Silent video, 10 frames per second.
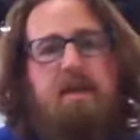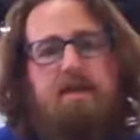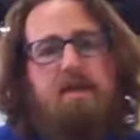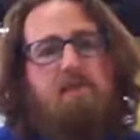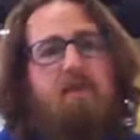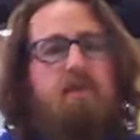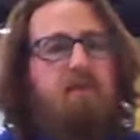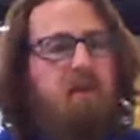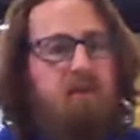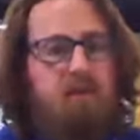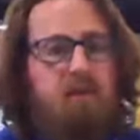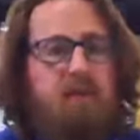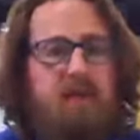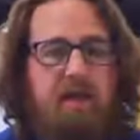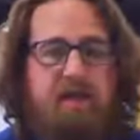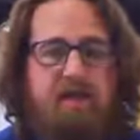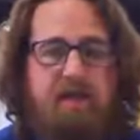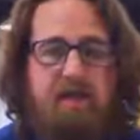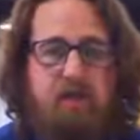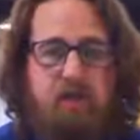That's going to be a really good way to
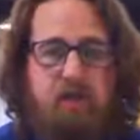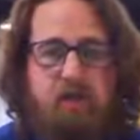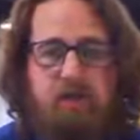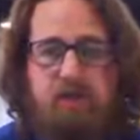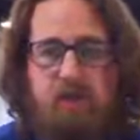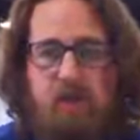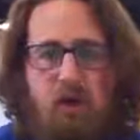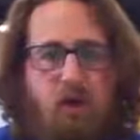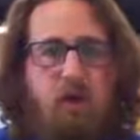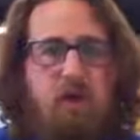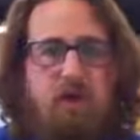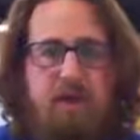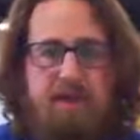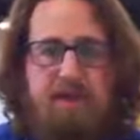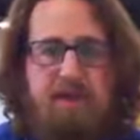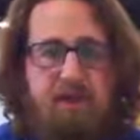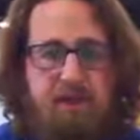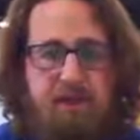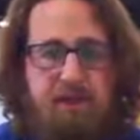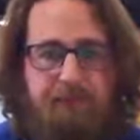irritate those shoulders or cause an
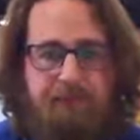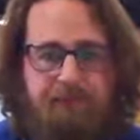injury.